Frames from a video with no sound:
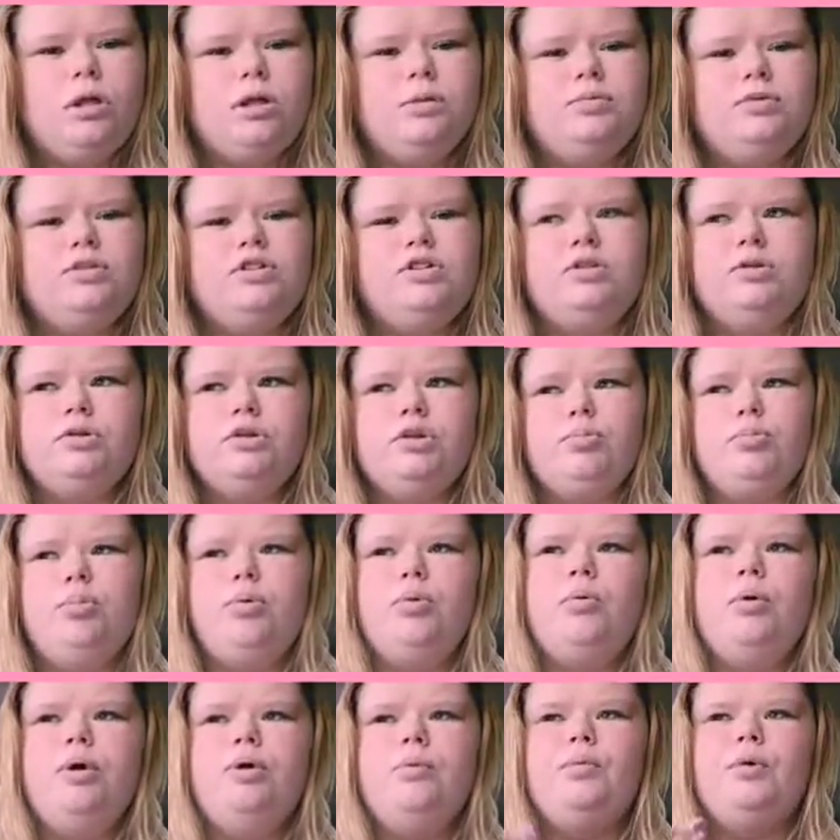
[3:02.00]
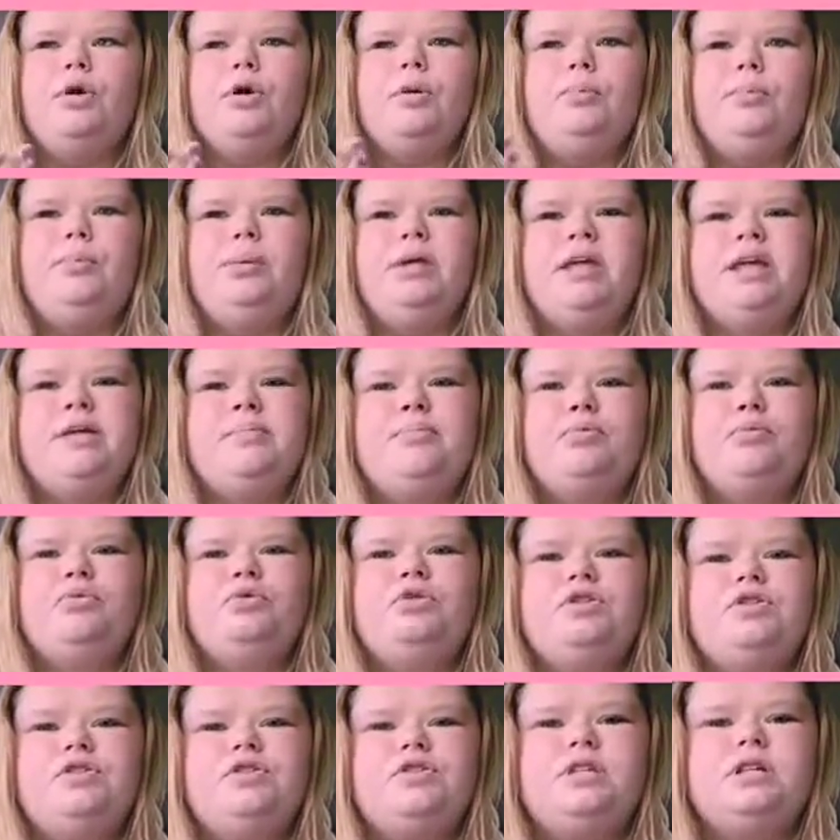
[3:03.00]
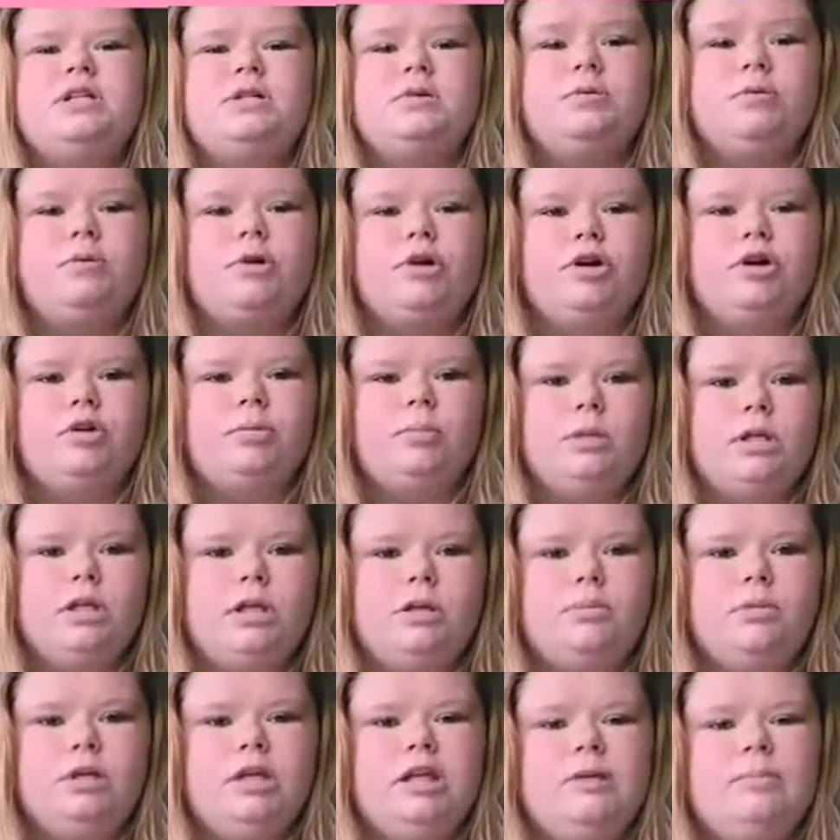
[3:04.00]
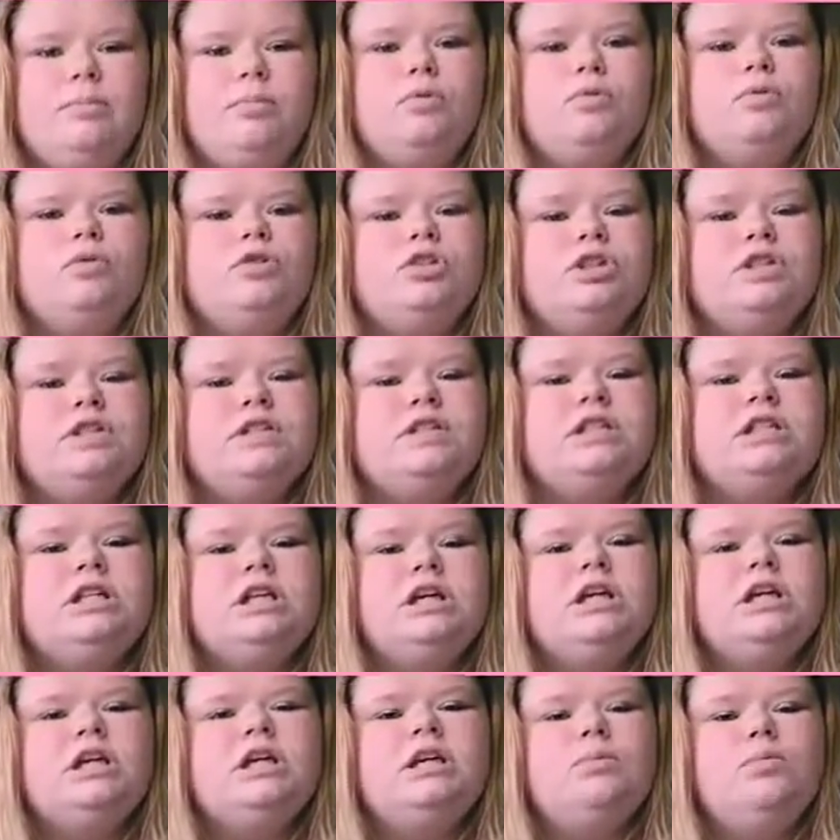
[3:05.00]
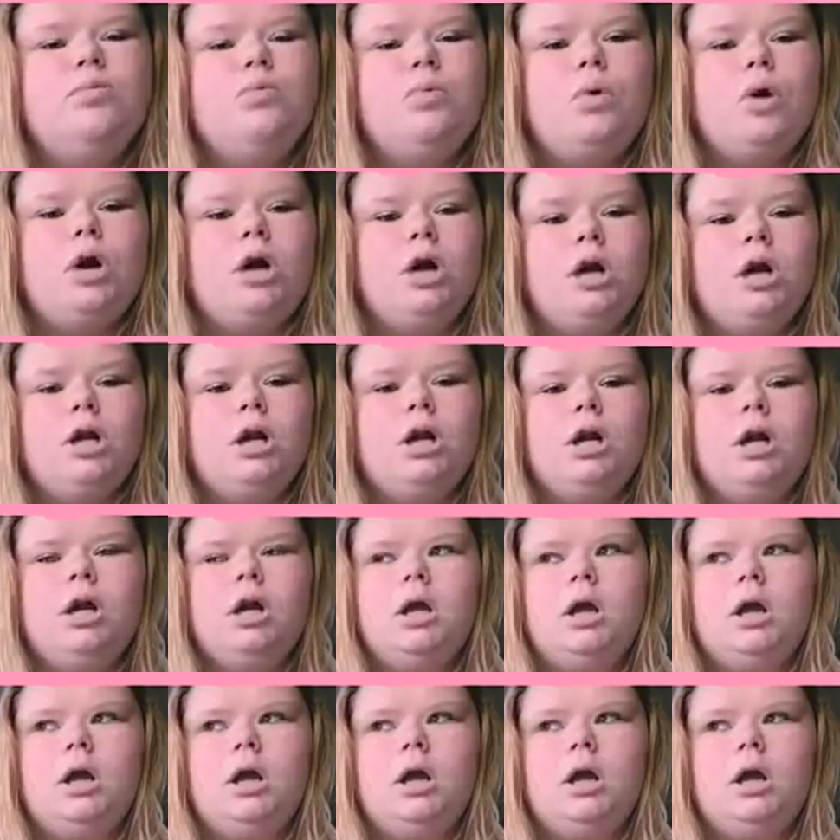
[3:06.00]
was to the point where people just ignored me. People just weren't,